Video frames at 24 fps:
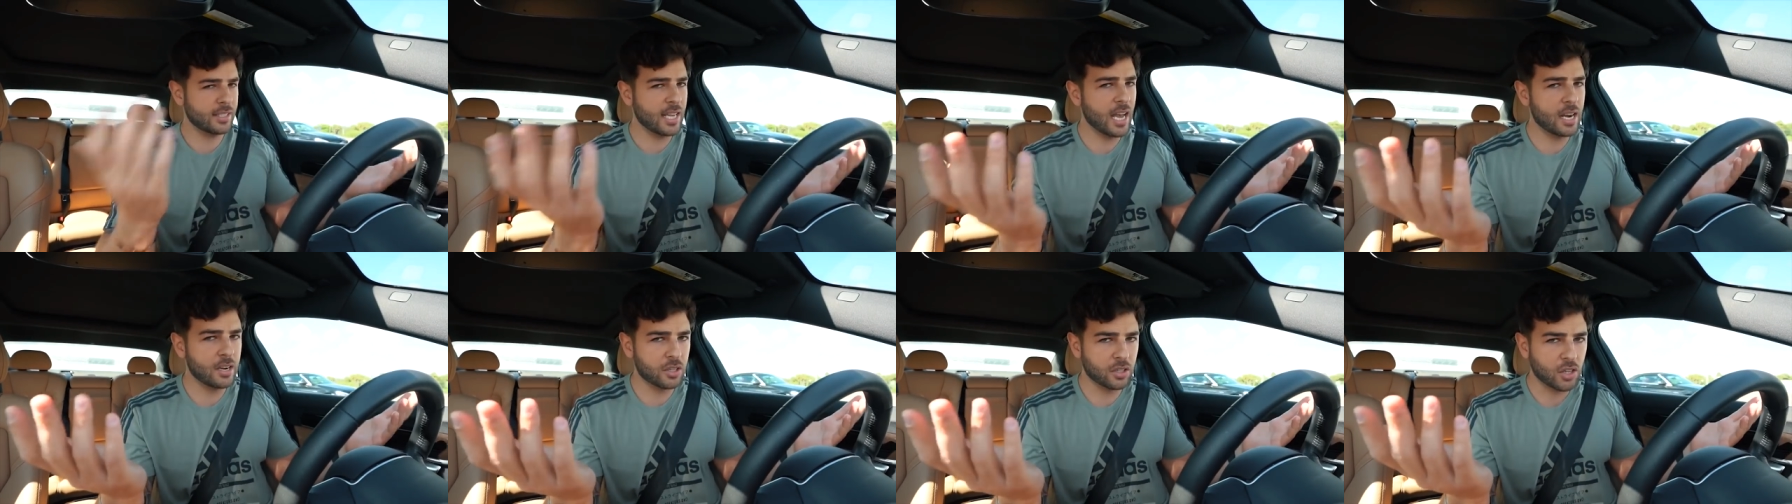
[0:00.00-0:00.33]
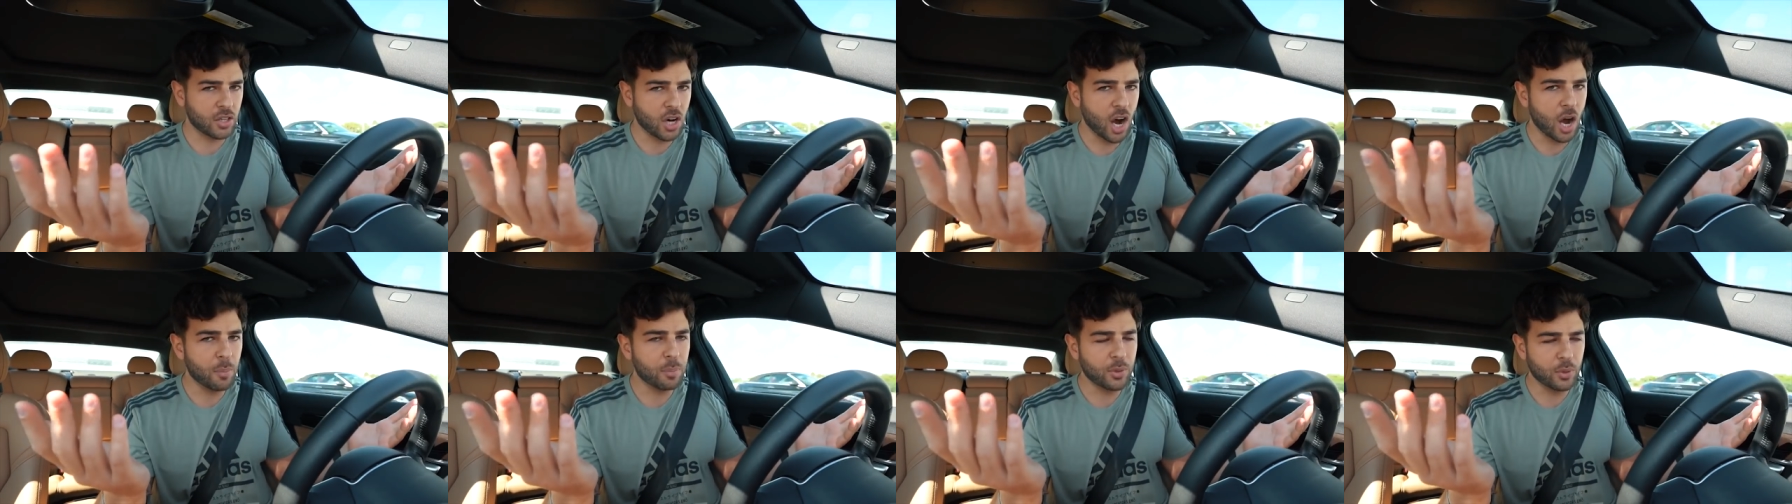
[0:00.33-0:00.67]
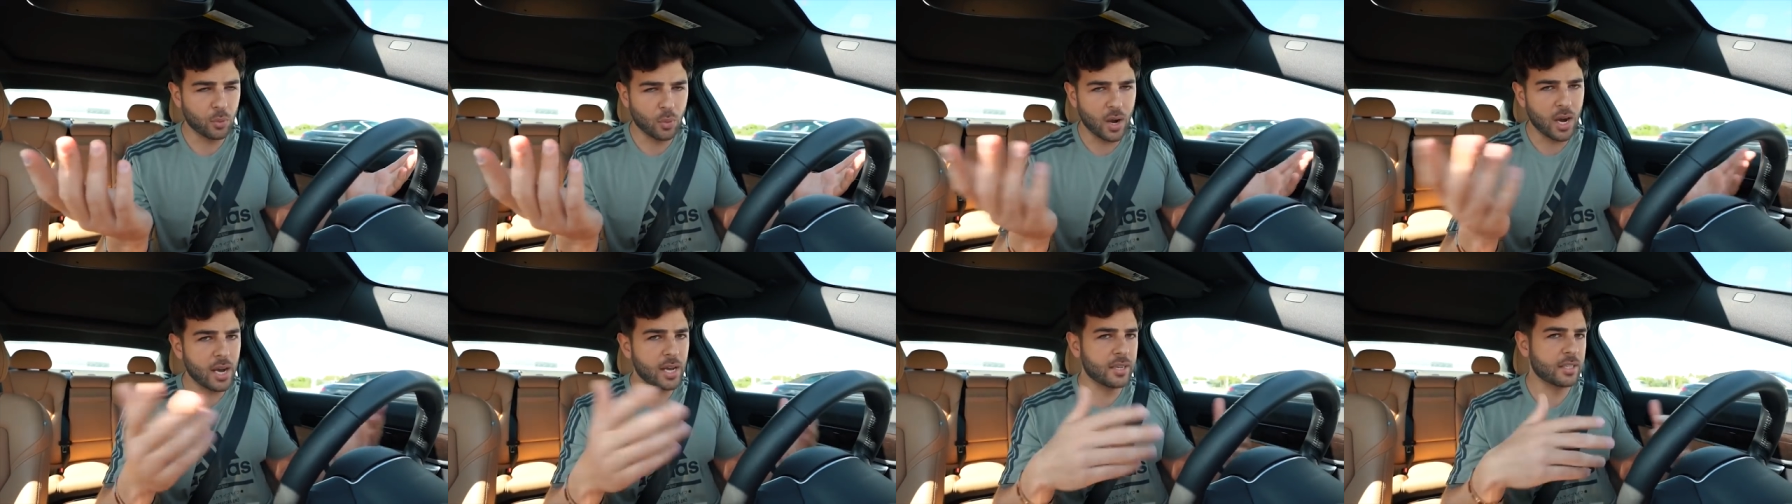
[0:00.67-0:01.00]
Standard
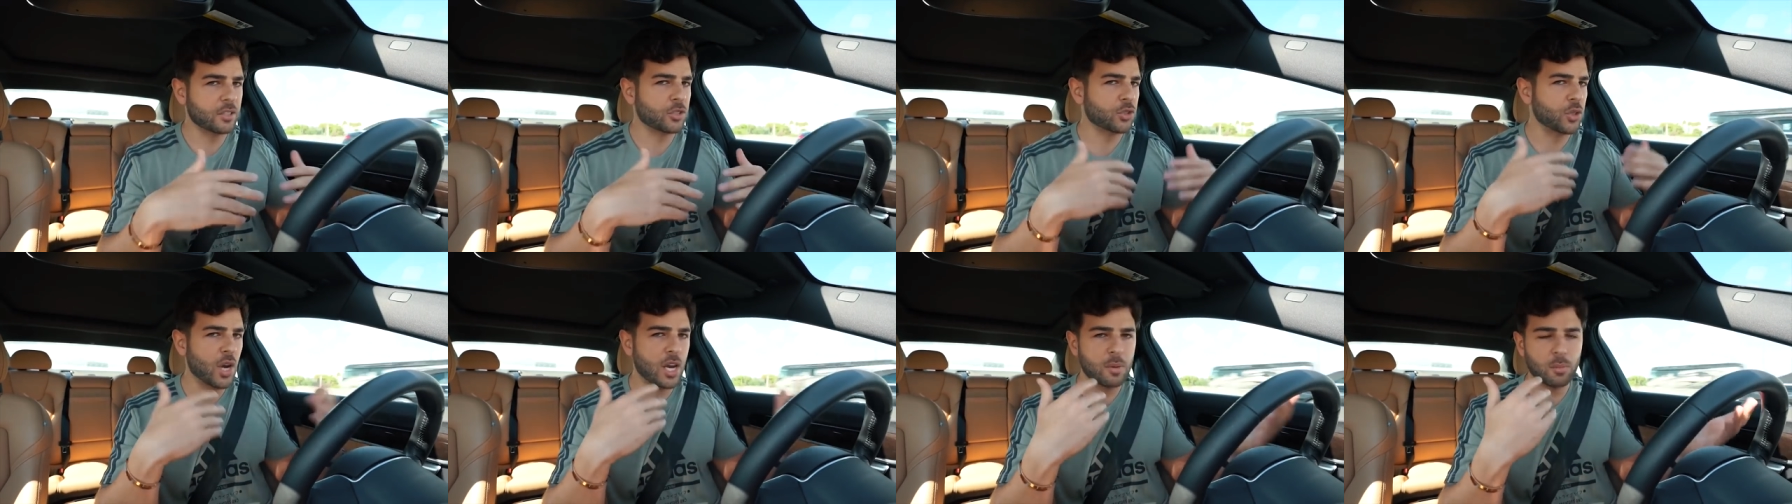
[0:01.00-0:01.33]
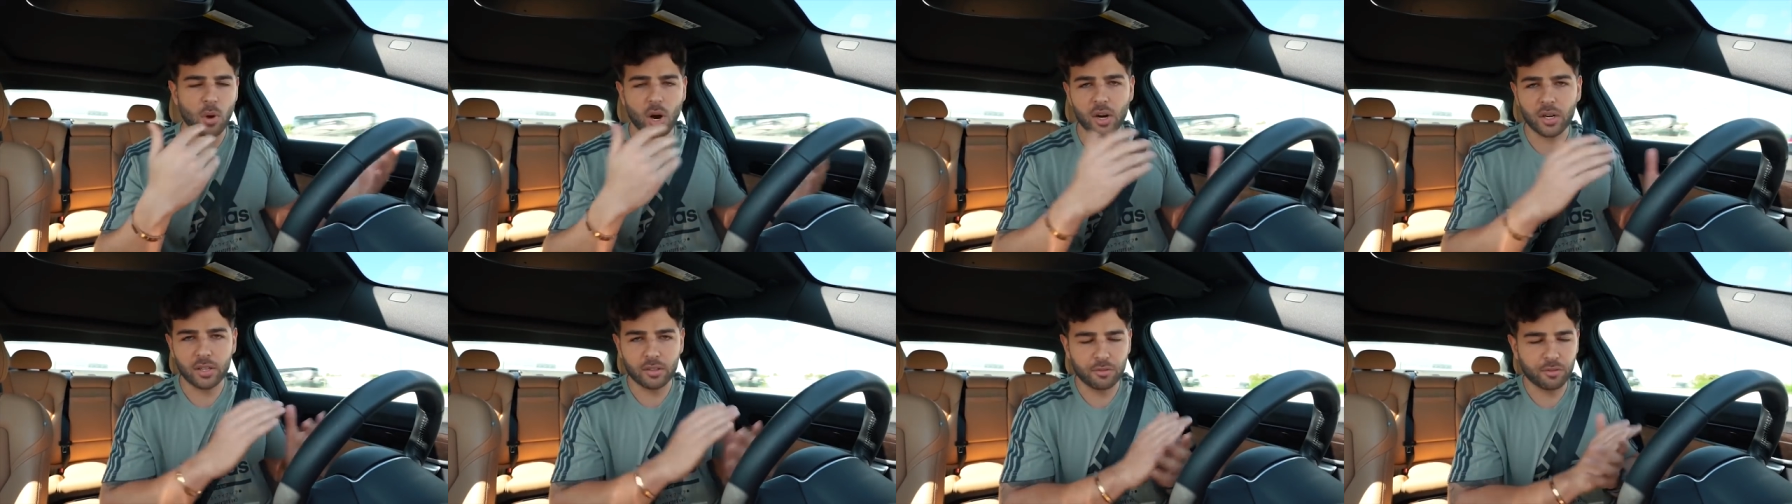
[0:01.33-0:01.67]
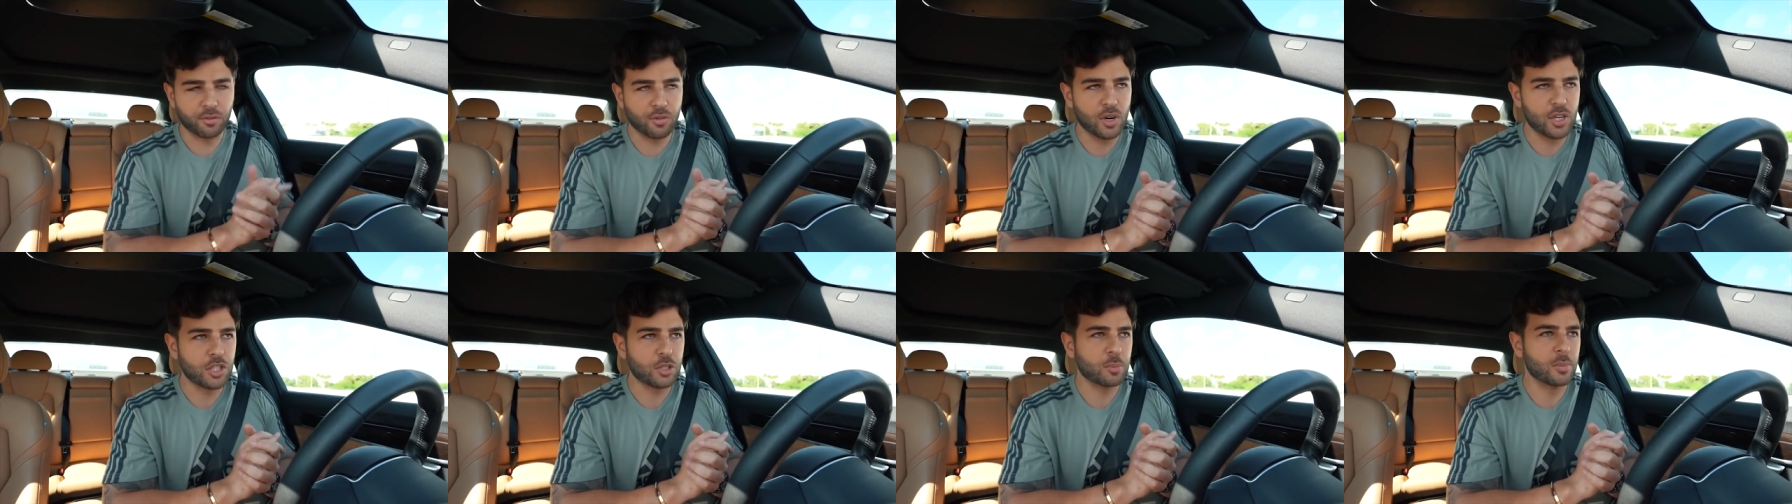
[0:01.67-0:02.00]
copyright and trademark
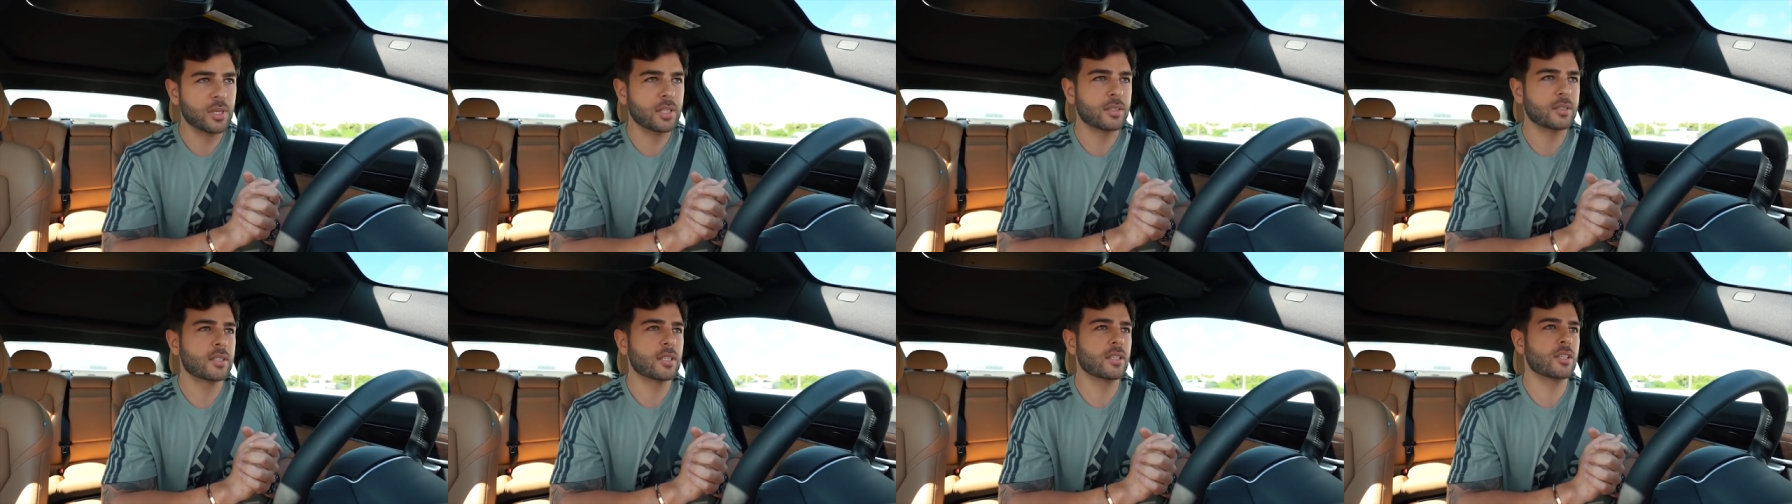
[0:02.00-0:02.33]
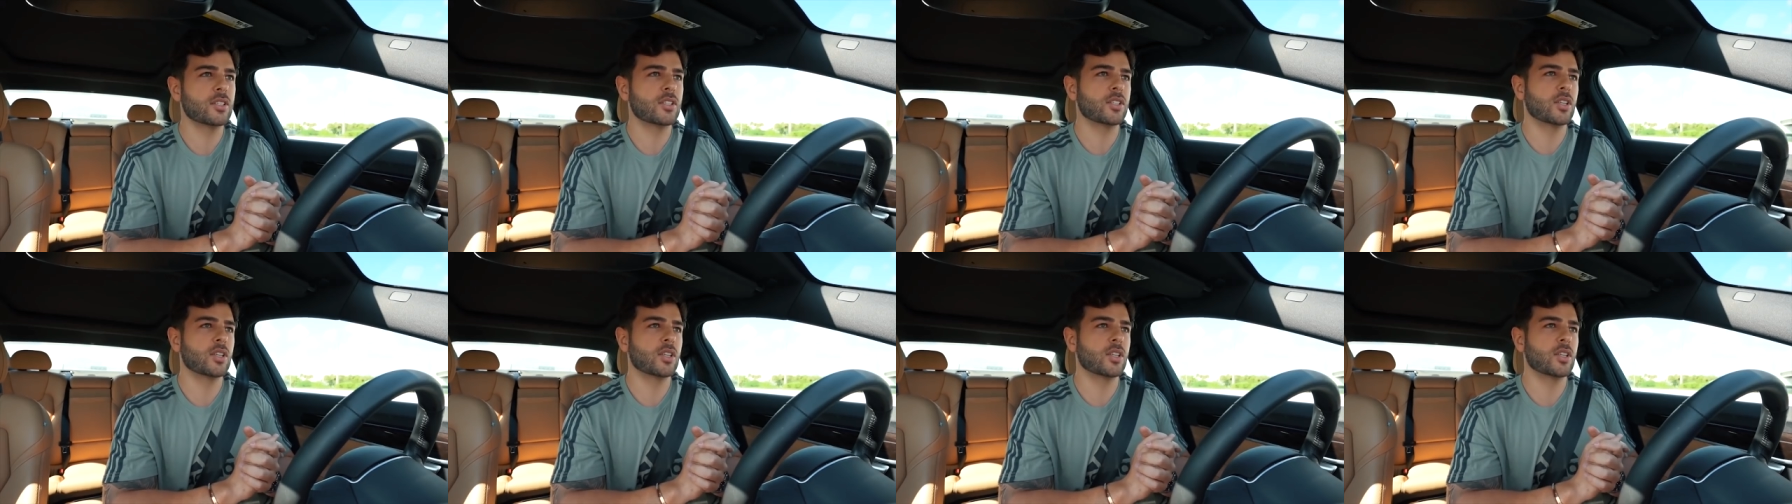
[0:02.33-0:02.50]
infringement.